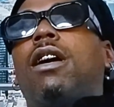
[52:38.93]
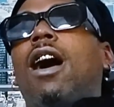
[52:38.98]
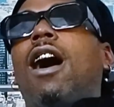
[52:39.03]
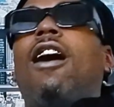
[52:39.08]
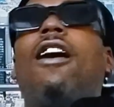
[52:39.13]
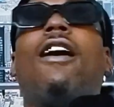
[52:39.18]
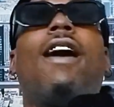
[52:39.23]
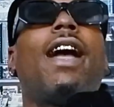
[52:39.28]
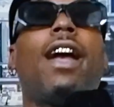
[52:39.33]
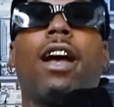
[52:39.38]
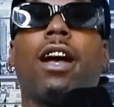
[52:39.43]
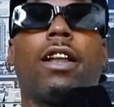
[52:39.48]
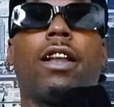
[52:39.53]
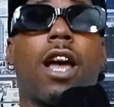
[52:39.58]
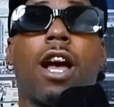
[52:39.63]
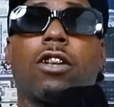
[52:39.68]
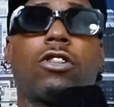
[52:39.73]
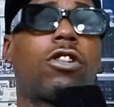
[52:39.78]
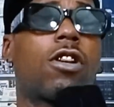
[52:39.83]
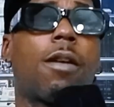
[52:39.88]
Oh, hell no.
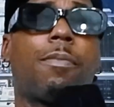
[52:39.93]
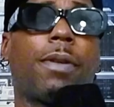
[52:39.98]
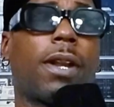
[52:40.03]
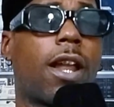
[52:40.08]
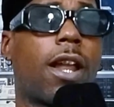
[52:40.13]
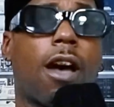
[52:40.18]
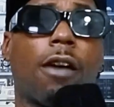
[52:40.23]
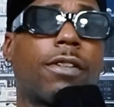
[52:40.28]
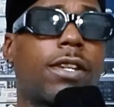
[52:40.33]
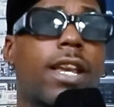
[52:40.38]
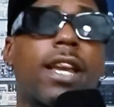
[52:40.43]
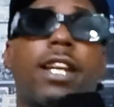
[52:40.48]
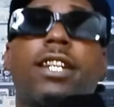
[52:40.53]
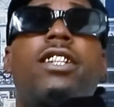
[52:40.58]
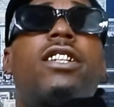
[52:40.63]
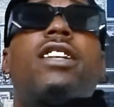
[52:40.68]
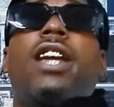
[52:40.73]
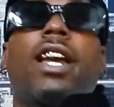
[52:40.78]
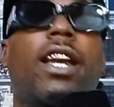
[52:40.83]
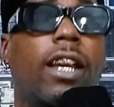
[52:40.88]
Trump in office ain't
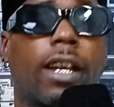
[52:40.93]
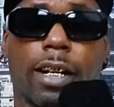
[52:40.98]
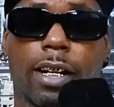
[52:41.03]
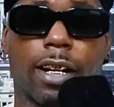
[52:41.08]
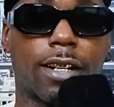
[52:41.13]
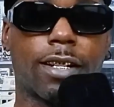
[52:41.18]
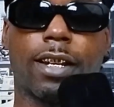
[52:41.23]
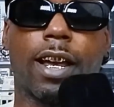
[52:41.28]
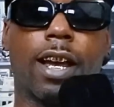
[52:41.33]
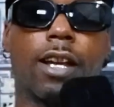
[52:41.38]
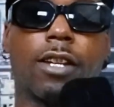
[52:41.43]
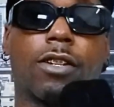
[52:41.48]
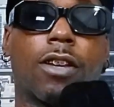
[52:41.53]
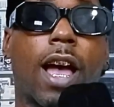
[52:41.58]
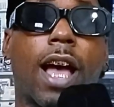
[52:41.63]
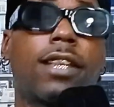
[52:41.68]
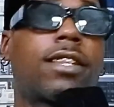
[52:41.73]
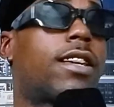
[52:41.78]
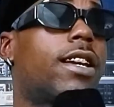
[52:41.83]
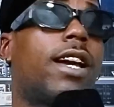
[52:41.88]
shit getting us canceled. I
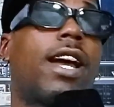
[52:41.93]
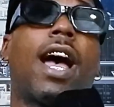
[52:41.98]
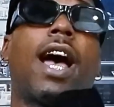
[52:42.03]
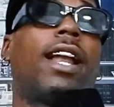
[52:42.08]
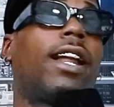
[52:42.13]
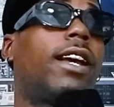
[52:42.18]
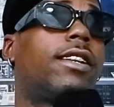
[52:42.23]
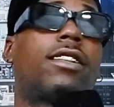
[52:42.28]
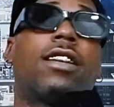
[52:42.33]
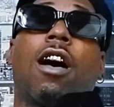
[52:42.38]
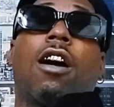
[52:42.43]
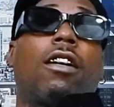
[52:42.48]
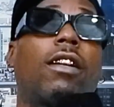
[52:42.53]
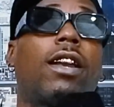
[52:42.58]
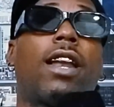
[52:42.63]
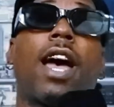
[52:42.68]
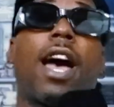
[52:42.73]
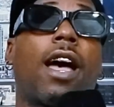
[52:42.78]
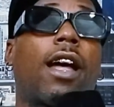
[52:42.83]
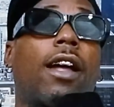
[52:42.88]
see how they talking
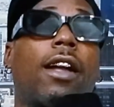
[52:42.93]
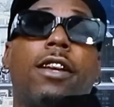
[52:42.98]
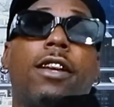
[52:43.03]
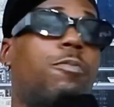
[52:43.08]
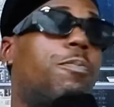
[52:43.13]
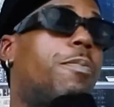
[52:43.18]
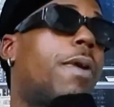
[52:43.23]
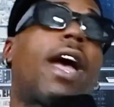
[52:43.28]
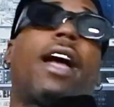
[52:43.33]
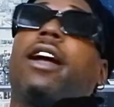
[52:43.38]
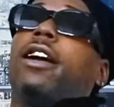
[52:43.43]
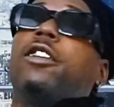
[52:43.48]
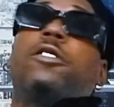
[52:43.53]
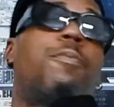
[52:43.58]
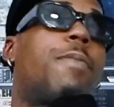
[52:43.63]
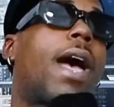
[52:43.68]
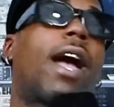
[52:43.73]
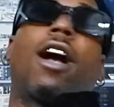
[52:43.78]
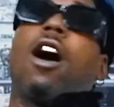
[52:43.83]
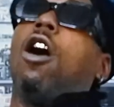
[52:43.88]
now. It's back
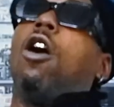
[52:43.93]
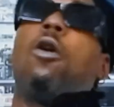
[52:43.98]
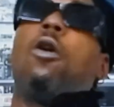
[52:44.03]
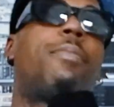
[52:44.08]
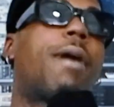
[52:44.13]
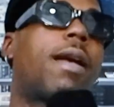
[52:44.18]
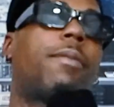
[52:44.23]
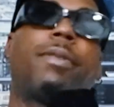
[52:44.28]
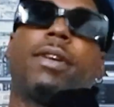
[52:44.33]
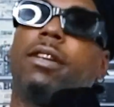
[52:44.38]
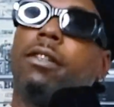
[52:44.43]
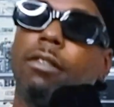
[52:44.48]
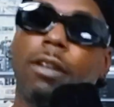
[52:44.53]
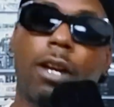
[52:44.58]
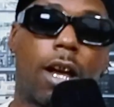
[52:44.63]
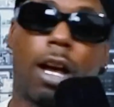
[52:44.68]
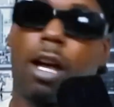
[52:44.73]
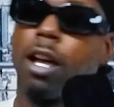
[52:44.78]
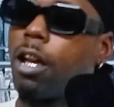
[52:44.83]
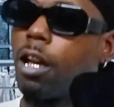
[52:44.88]
on, baby. Okay,
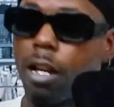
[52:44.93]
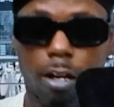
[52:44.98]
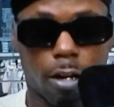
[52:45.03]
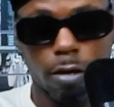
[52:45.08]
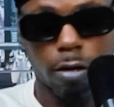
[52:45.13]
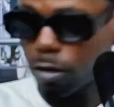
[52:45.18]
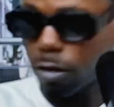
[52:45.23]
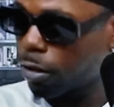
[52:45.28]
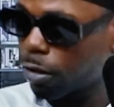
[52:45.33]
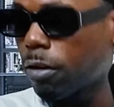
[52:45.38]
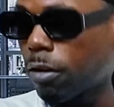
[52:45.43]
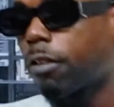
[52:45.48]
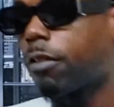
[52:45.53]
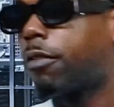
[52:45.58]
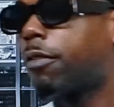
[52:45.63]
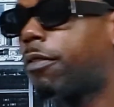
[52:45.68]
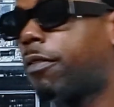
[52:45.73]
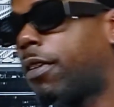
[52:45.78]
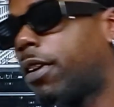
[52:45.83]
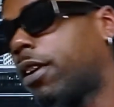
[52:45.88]
so again,
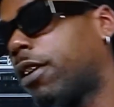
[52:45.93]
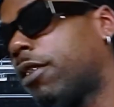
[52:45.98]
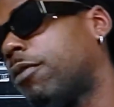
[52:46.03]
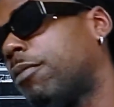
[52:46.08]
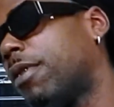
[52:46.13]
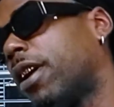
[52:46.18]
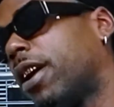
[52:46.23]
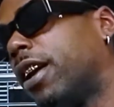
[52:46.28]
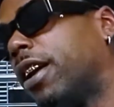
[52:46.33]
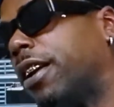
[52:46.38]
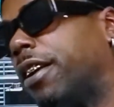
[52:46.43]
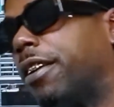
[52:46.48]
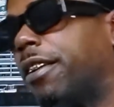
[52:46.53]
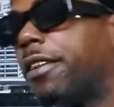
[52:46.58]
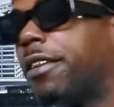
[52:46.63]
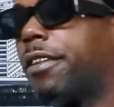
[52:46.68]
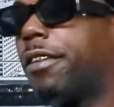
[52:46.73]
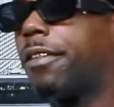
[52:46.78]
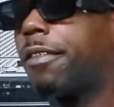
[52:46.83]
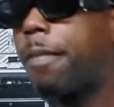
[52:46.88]
teaching.
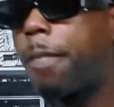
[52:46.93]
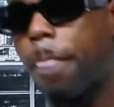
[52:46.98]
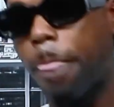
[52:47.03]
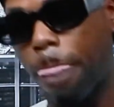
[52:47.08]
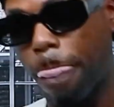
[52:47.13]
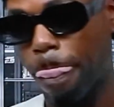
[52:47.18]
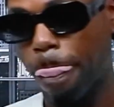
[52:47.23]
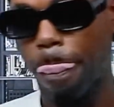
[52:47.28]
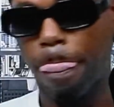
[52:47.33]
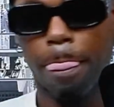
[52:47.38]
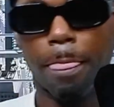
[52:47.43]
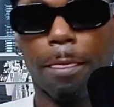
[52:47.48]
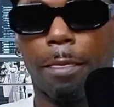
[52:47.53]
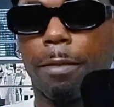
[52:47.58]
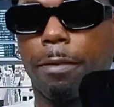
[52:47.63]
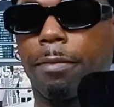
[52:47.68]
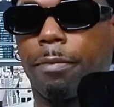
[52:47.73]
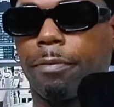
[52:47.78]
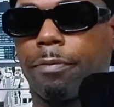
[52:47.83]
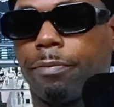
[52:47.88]
That's not what we
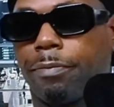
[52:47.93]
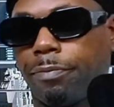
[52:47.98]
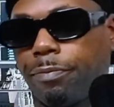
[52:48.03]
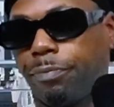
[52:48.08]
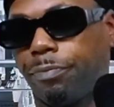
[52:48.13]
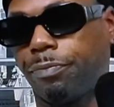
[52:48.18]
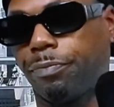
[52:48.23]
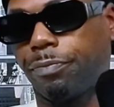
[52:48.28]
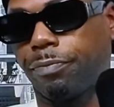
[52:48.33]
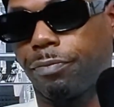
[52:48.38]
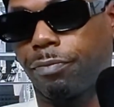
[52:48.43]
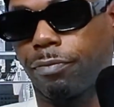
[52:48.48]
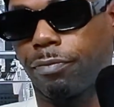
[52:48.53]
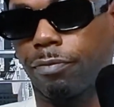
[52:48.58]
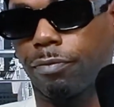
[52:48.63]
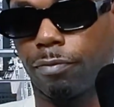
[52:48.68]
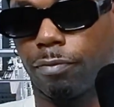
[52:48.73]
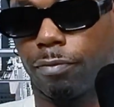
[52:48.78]
wanted. That's just.